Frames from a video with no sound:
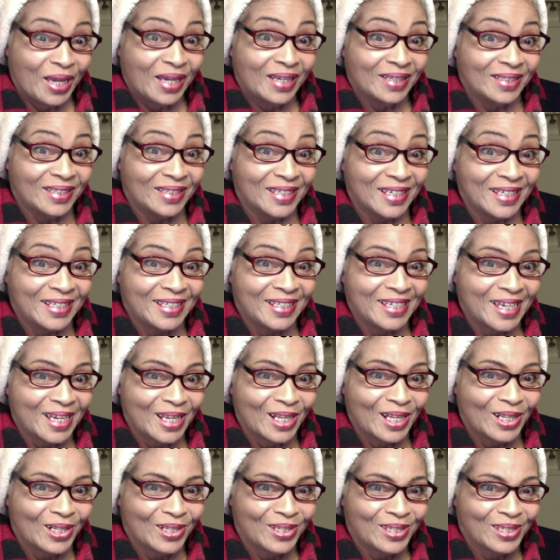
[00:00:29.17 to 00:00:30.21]

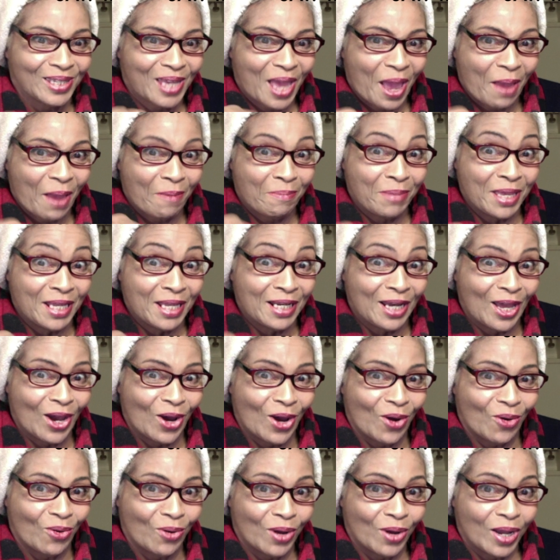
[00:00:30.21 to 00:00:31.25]
Details
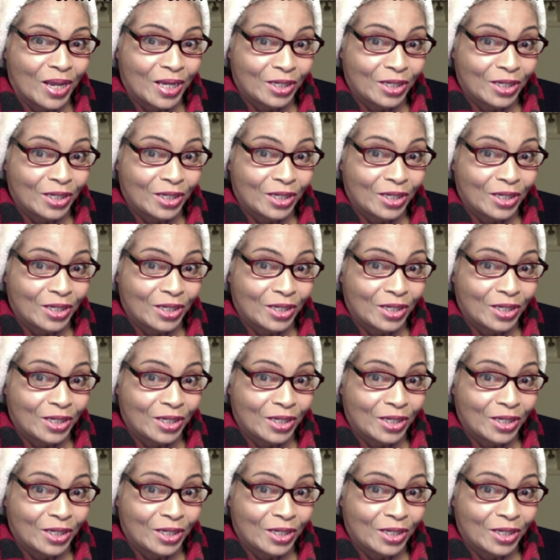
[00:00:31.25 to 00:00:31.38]
below.